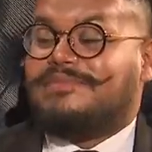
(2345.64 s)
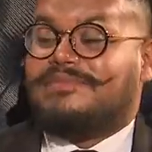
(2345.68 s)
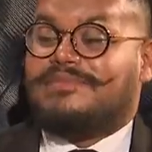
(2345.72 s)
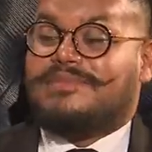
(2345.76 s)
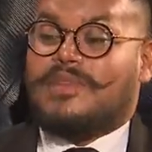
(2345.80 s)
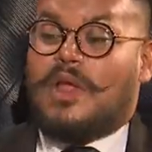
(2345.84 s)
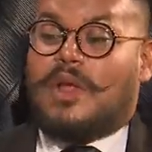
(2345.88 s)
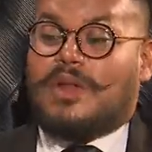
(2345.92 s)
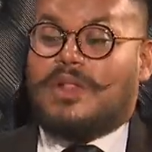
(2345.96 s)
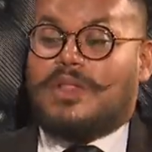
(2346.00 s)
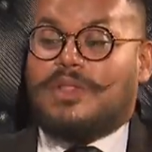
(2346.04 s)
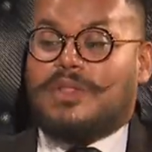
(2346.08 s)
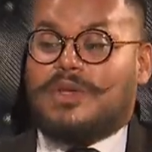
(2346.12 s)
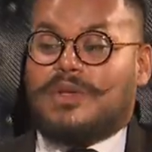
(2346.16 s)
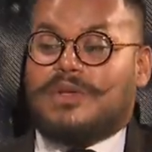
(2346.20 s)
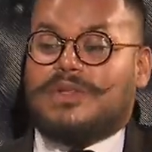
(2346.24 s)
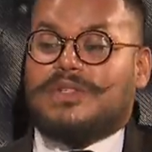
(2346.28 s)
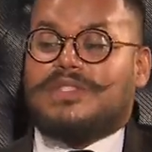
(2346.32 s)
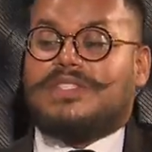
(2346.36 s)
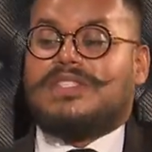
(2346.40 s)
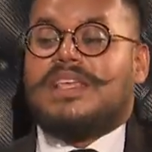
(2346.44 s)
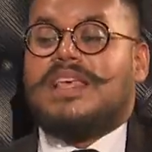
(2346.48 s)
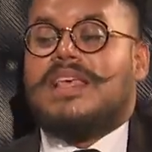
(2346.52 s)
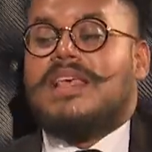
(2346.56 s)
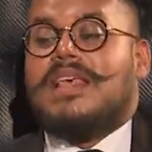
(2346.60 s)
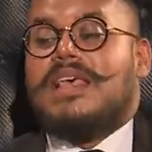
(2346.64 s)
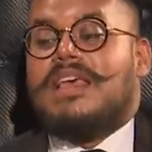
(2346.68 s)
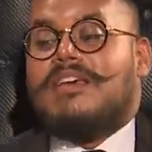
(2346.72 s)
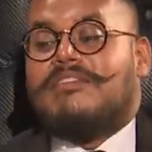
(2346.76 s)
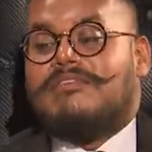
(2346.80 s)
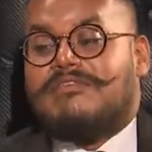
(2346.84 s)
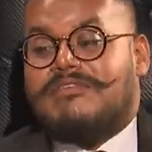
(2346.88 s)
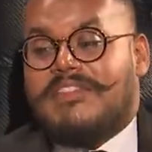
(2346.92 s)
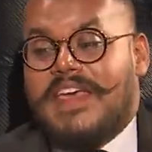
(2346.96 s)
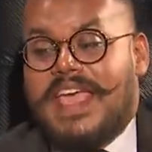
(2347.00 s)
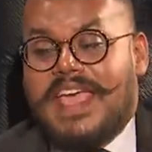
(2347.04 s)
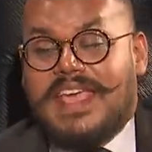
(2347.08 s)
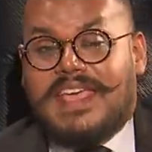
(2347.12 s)
not on those
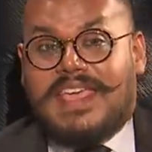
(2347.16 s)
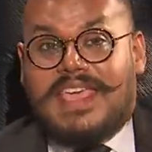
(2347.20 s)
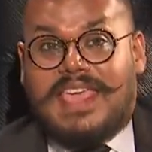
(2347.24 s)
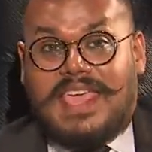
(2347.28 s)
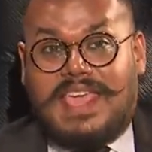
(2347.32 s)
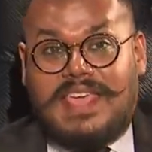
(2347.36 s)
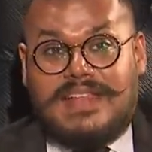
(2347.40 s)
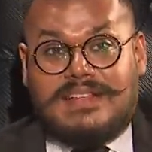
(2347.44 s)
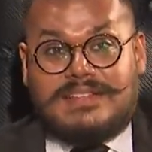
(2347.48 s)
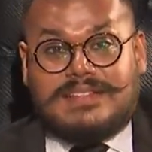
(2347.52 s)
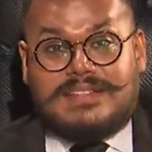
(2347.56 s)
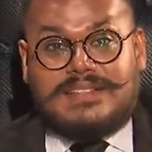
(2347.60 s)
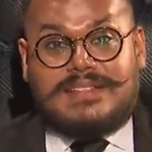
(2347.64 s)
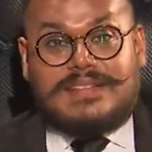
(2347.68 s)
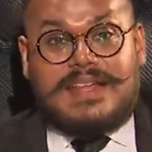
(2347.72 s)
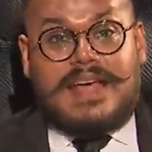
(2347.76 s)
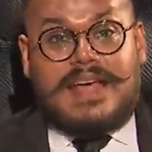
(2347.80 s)
fake heels,